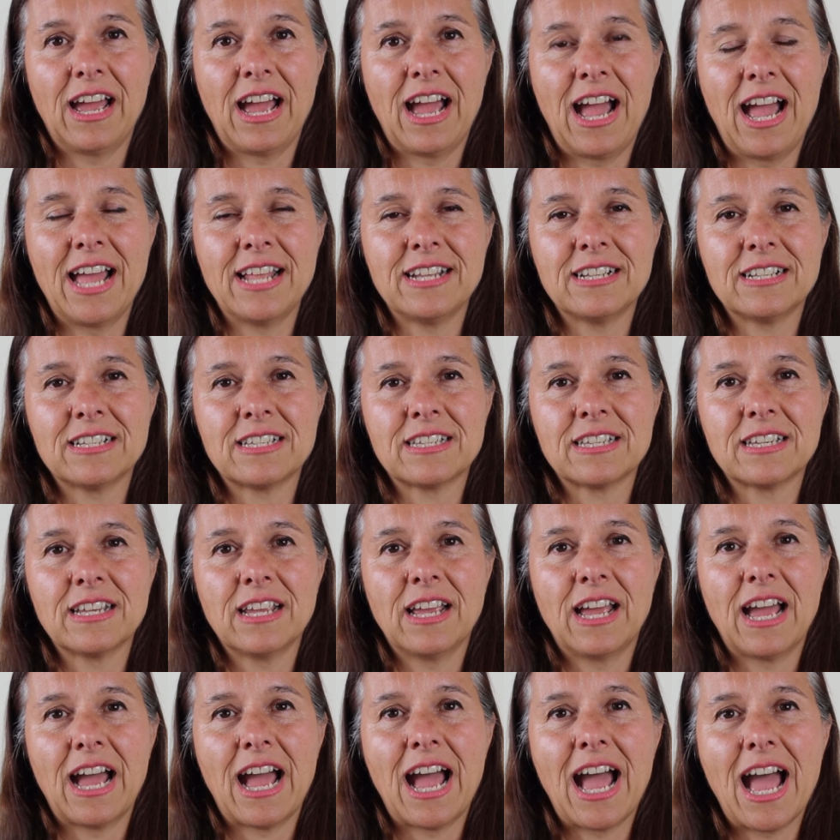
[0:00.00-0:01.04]
And
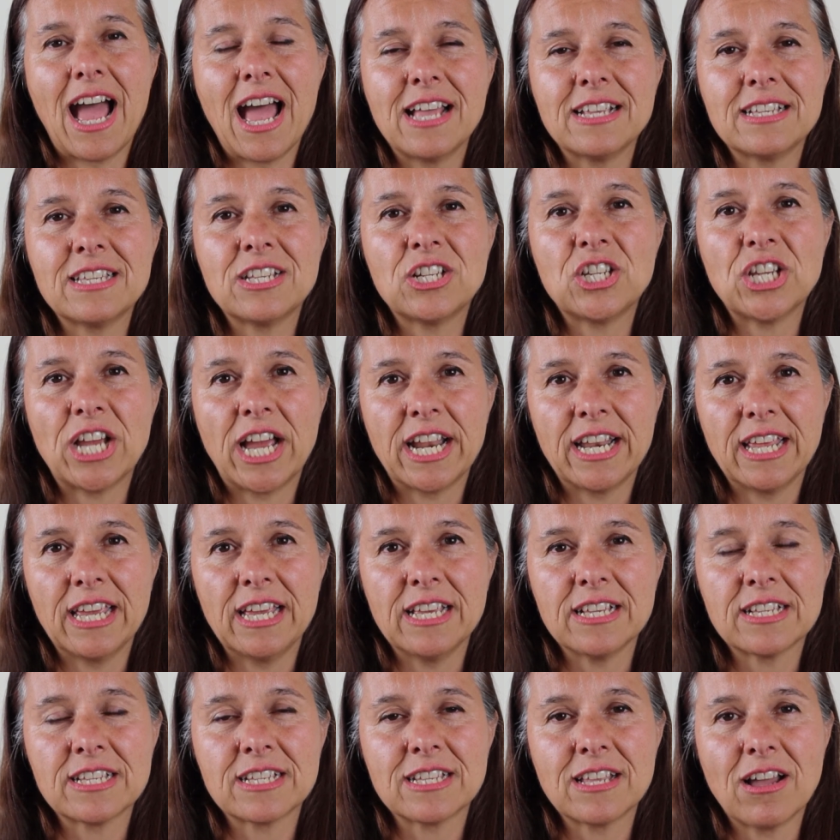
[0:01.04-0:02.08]
as
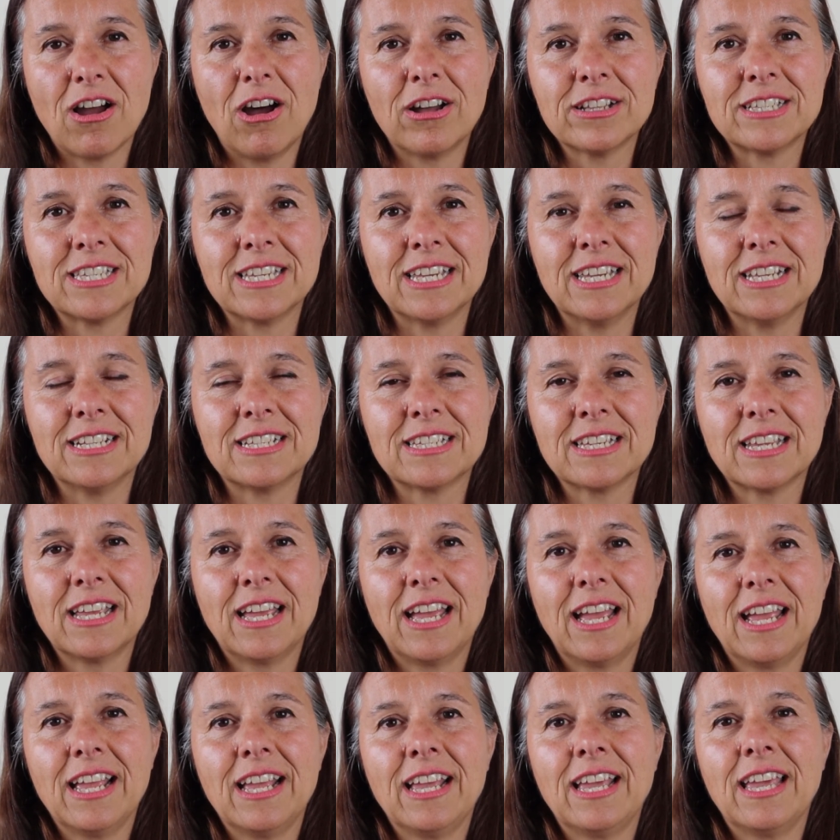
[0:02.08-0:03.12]
Janet started
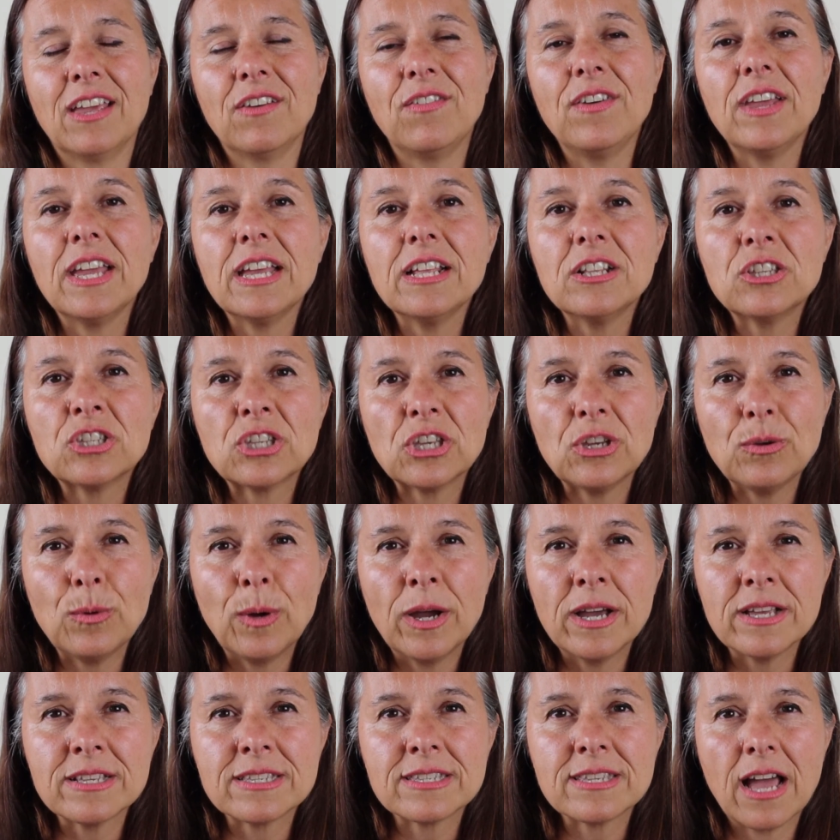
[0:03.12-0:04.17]
giving to
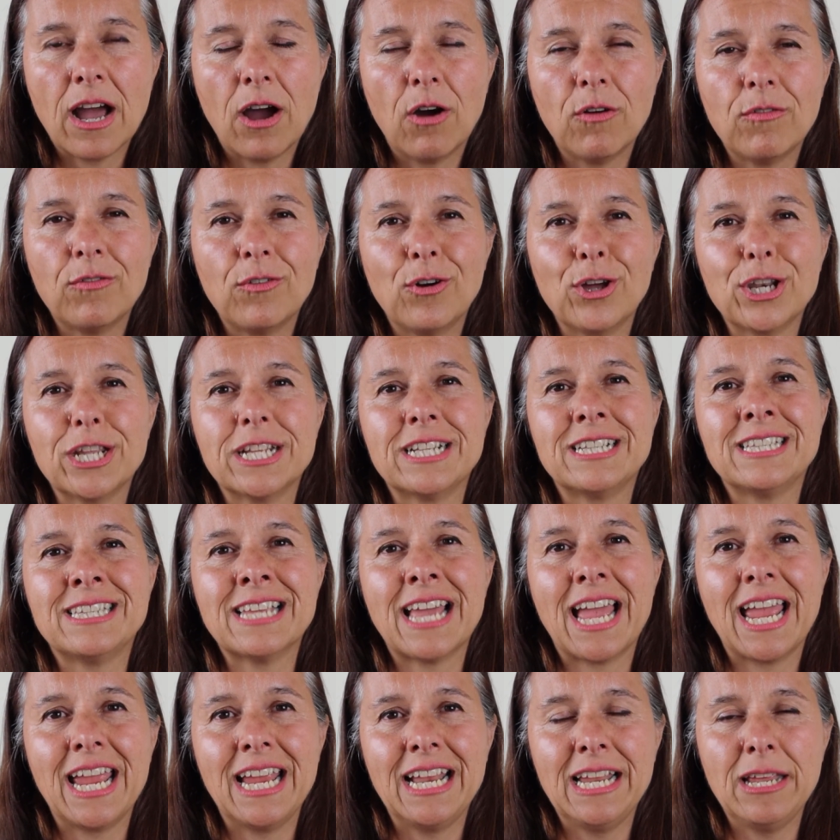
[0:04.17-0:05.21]
herself on a
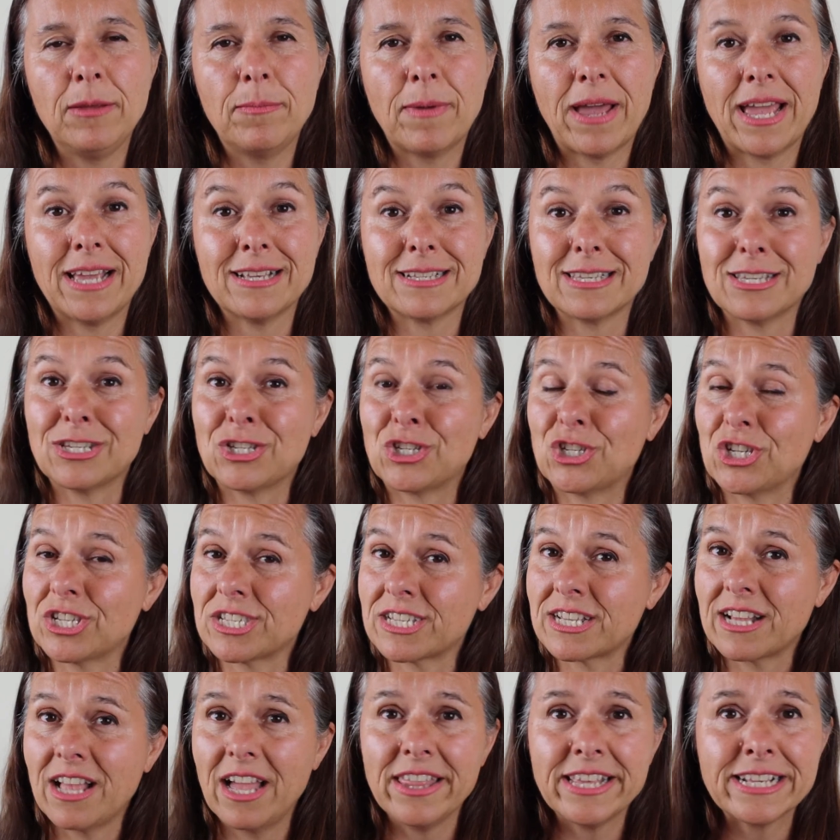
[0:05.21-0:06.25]
daily basis,
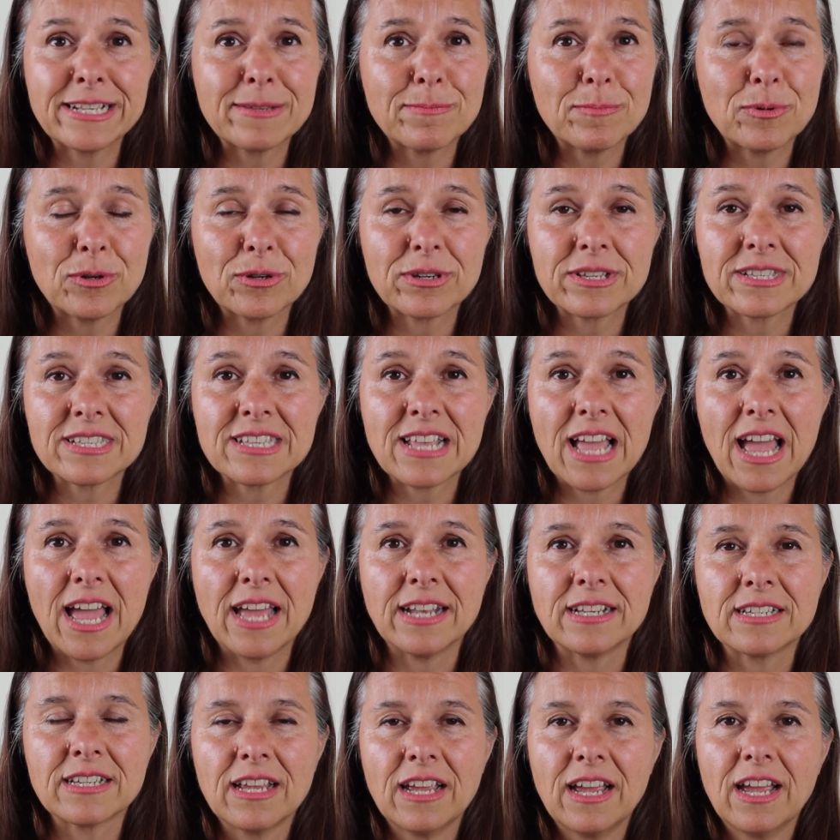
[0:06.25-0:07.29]
just like this book
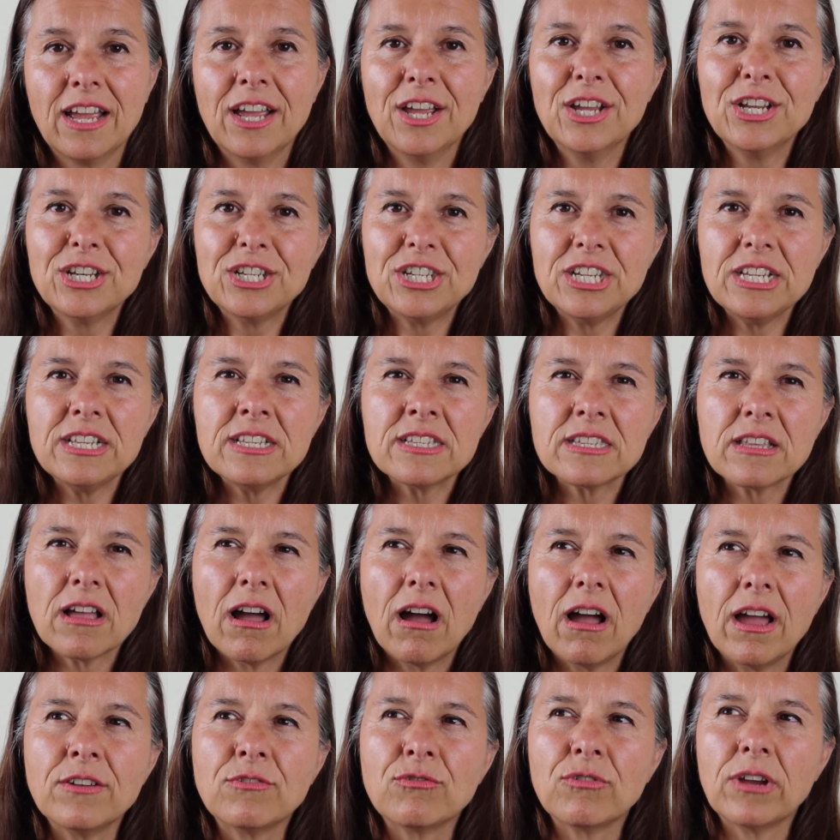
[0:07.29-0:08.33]
said, she
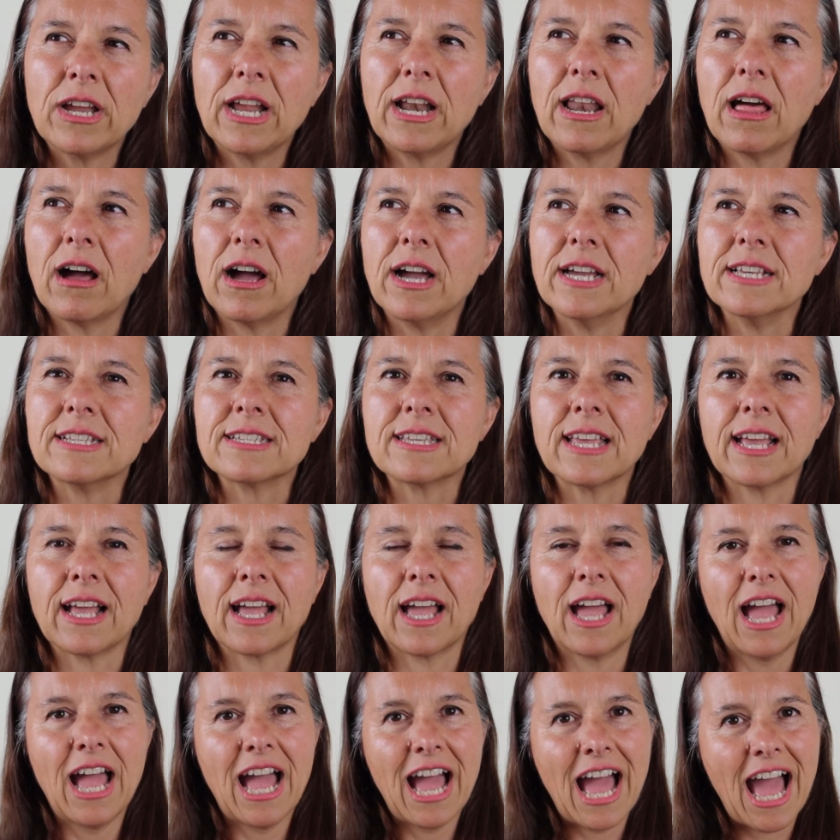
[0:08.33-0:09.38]
started realizing,
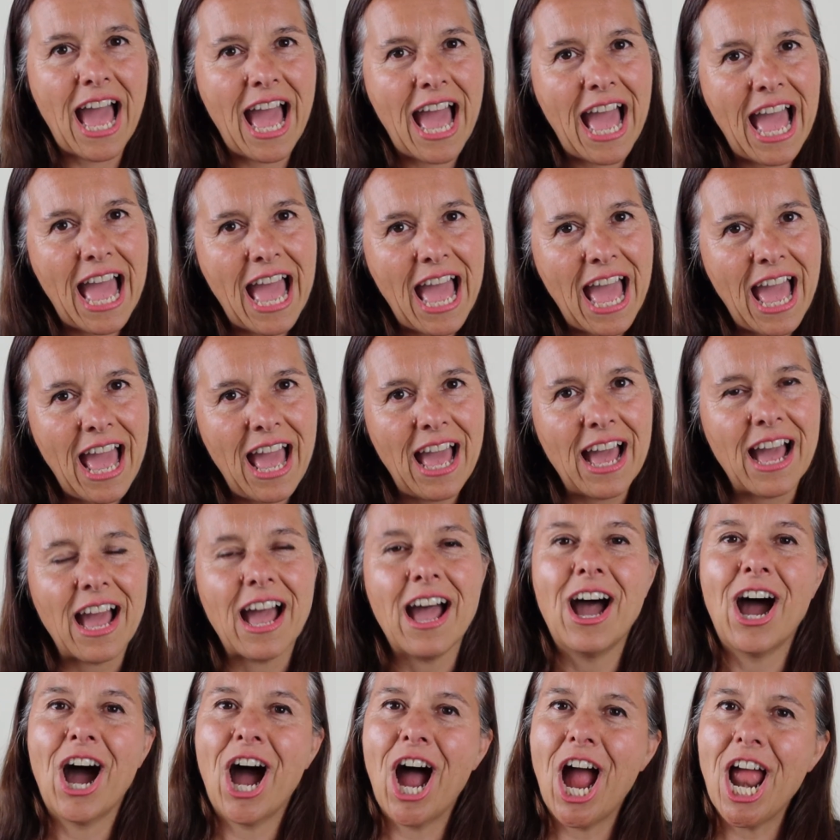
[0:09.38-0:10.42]
ah,
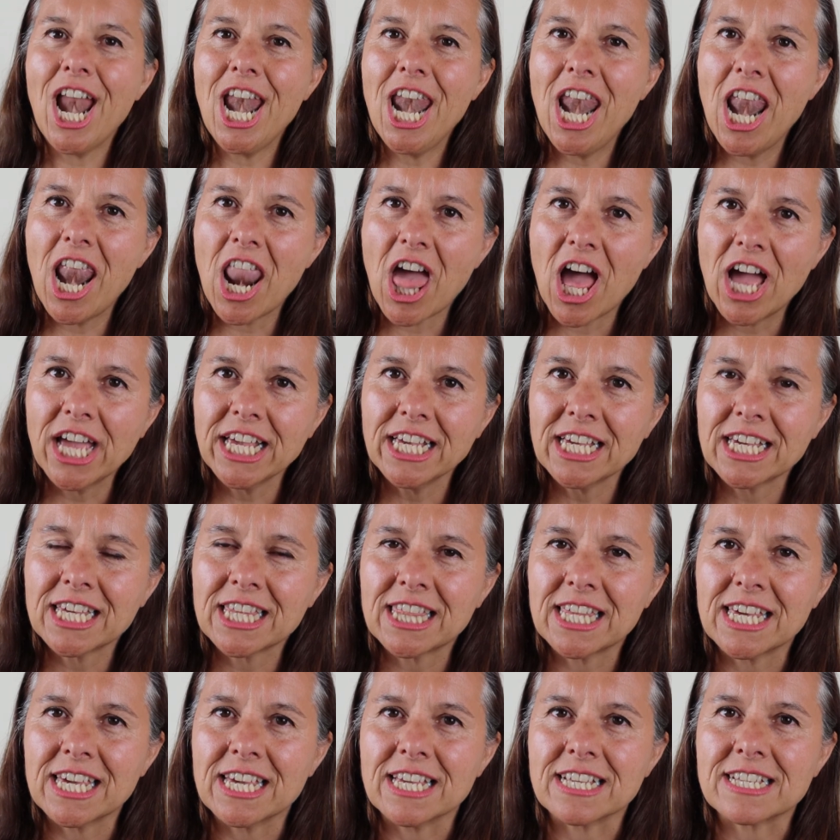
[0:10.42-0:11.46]
I
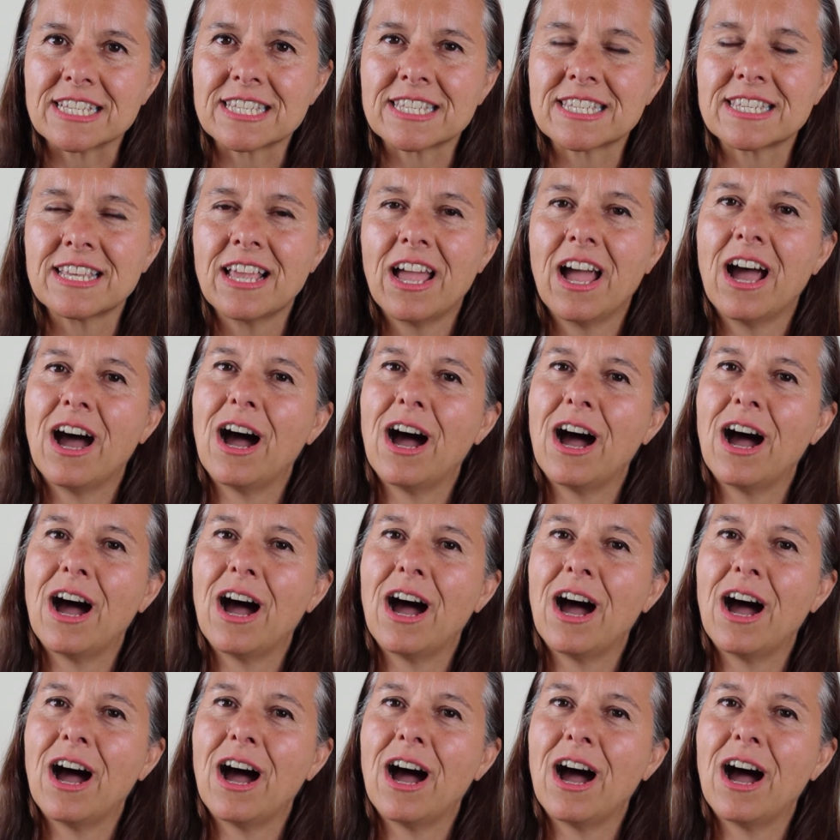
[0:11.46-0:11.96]
like this.